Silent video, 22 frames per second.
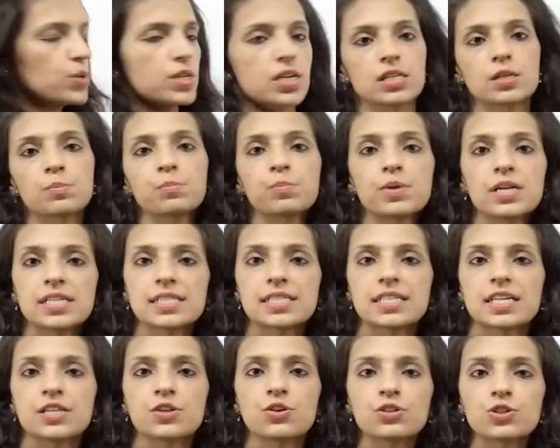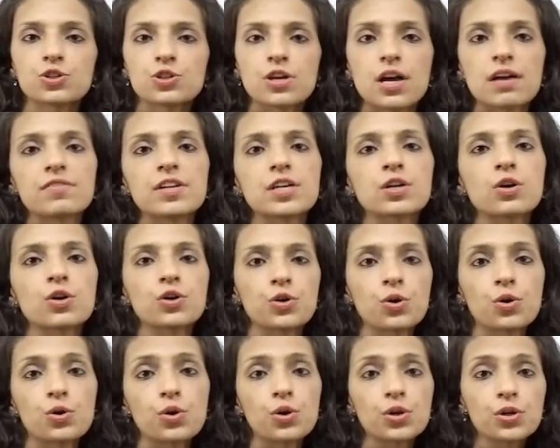another place and you're traveling or
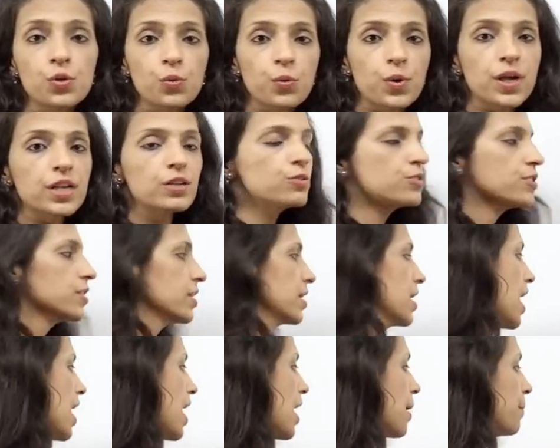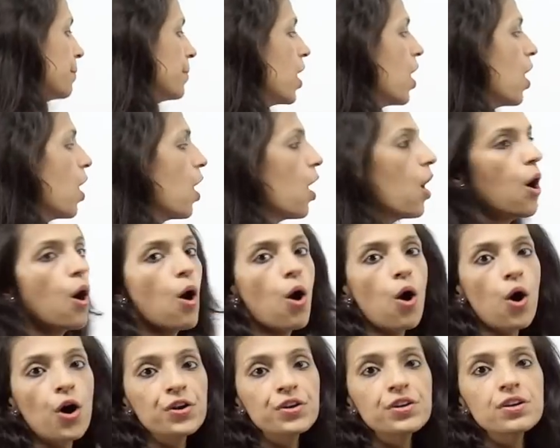you're on your way, you say, I'm
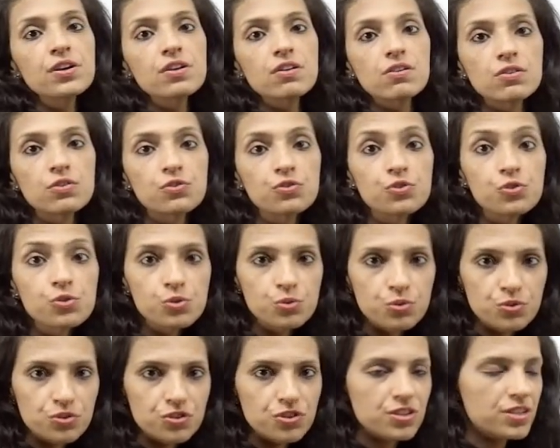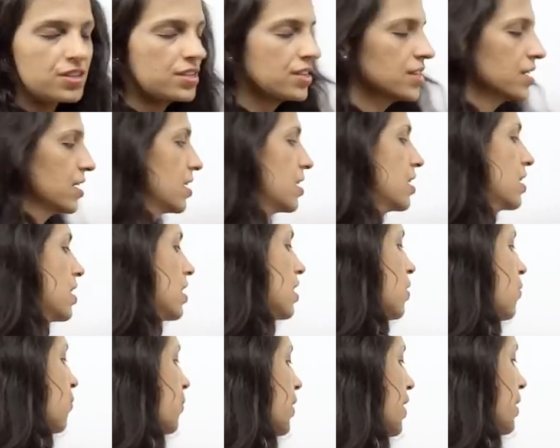en route.
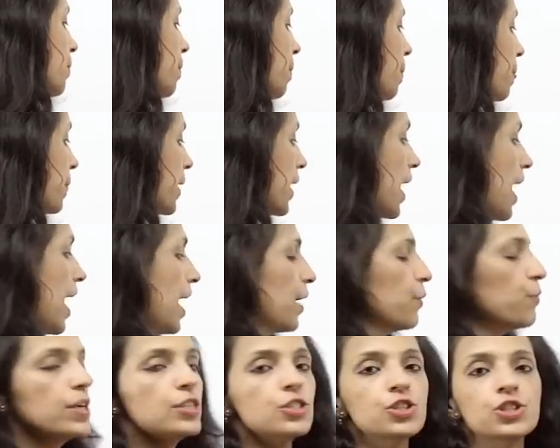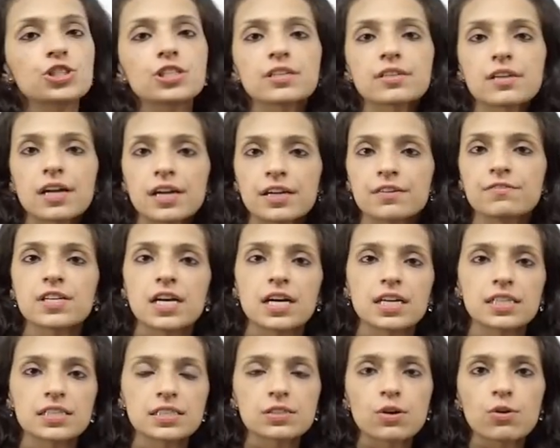Okay, and when she arrived,
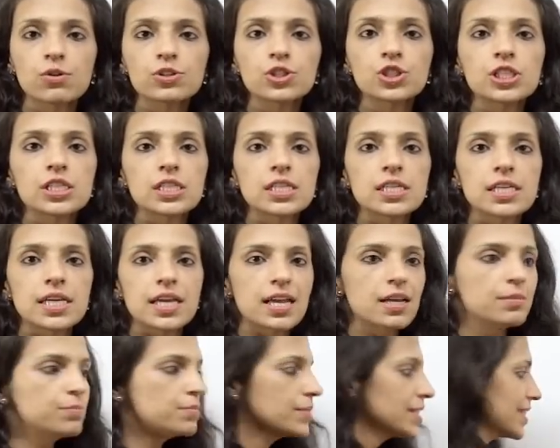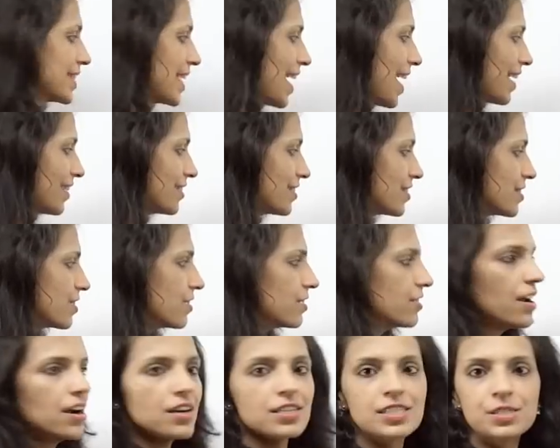I saw she came sans
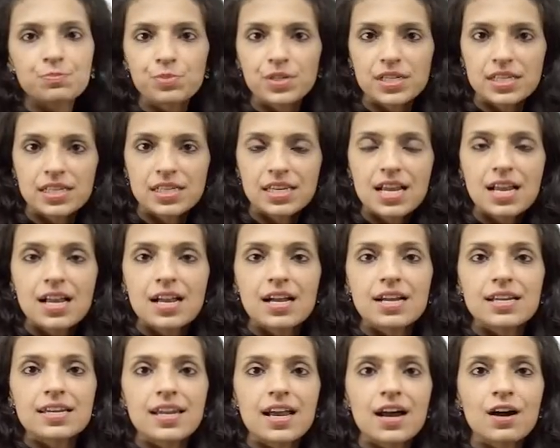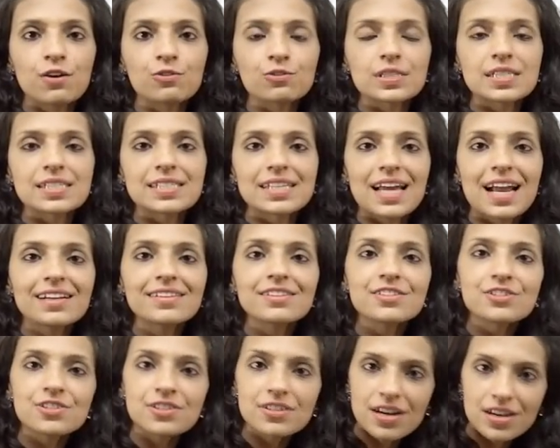her husband. Now,
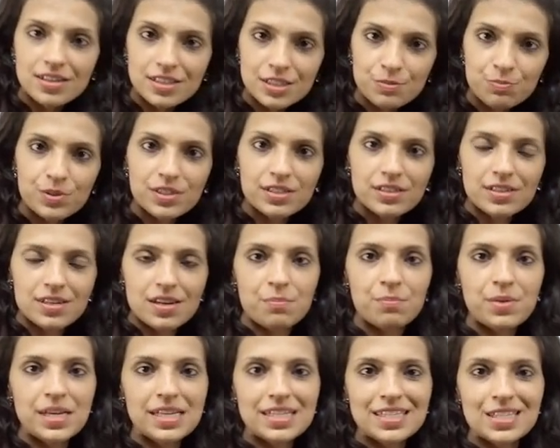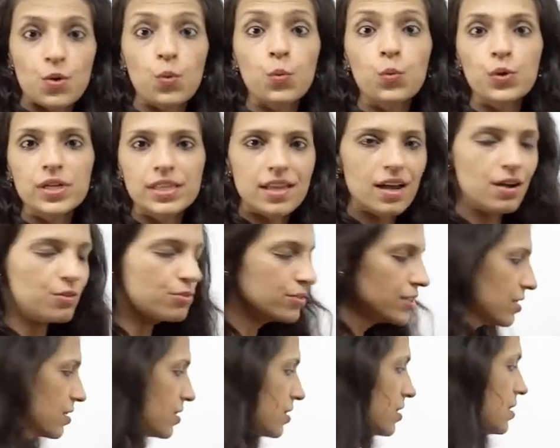sans her husband means without